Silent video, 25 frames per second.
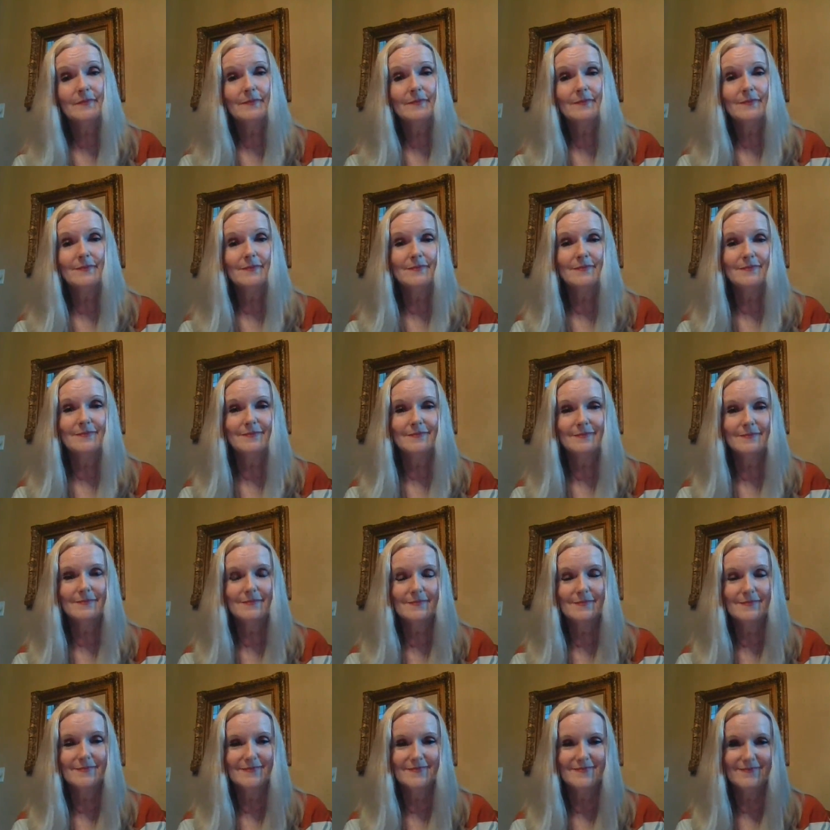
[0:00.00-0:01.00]

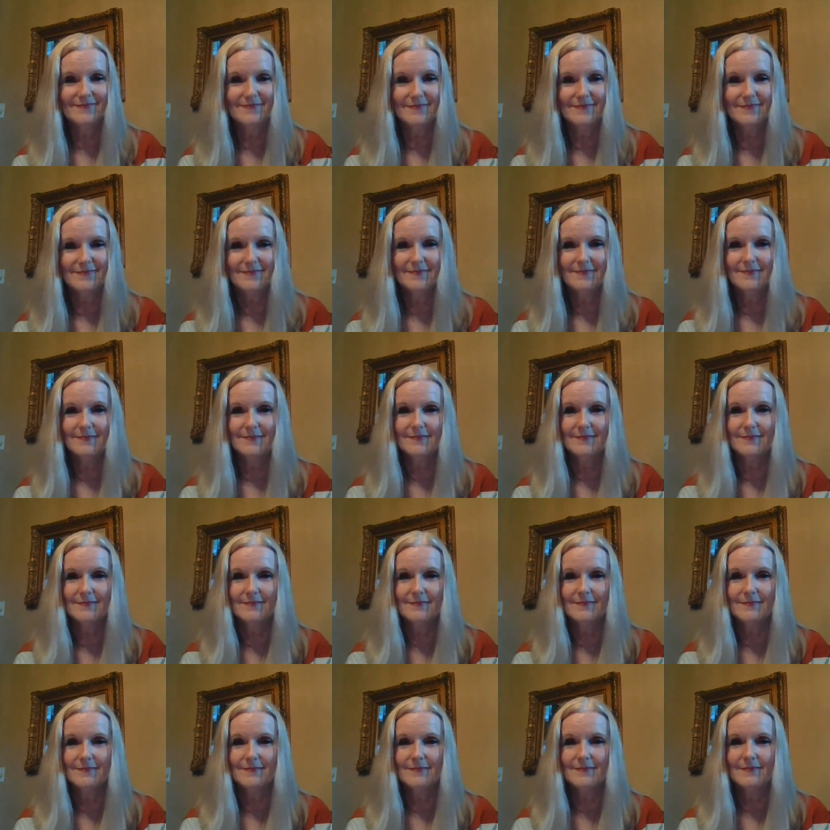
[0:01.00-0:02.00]

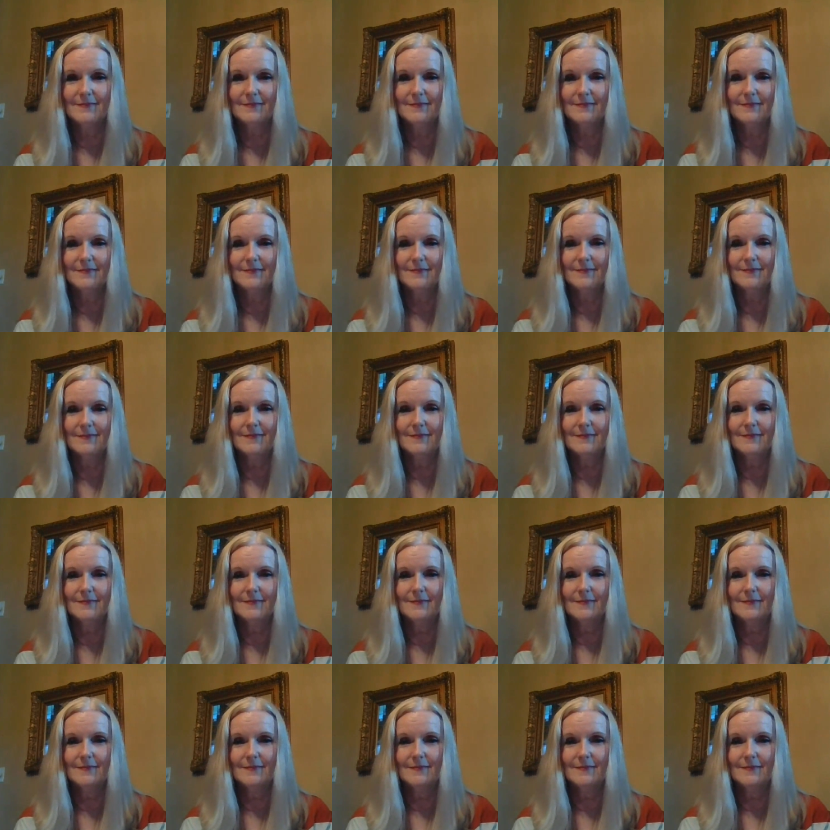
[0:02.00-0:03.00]

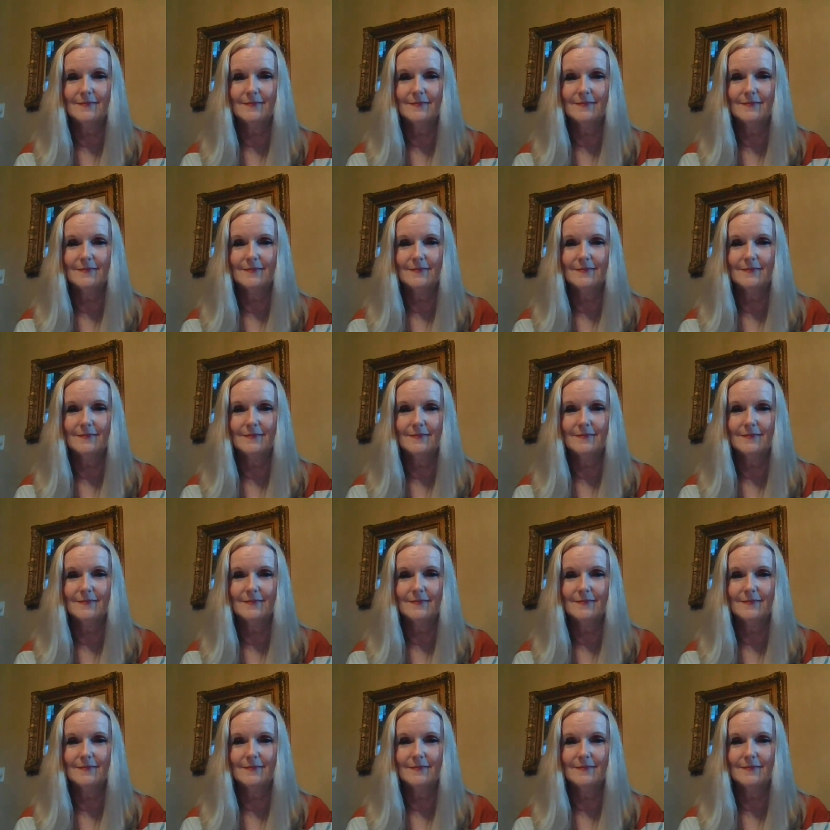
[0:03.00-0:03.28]
[no speech]